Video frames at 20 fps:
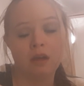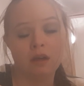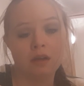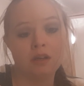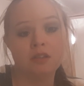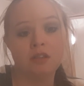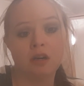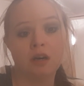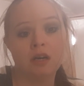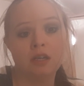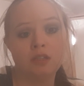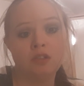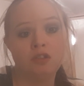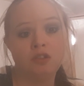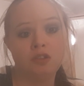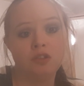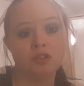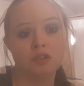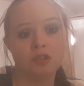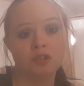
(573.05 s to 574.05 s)
could I
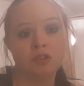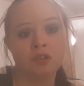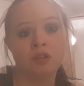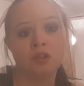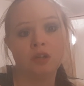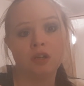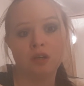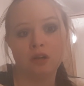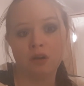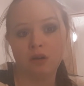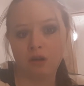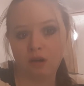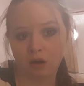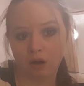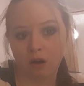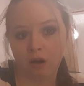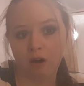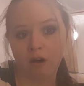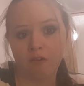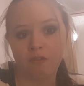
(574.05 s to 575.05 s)
just turn it
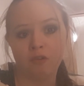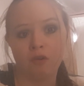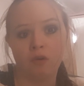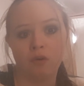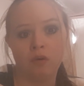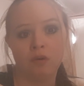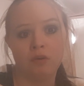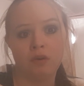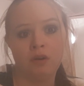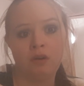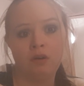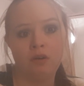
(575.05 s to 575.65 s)
off or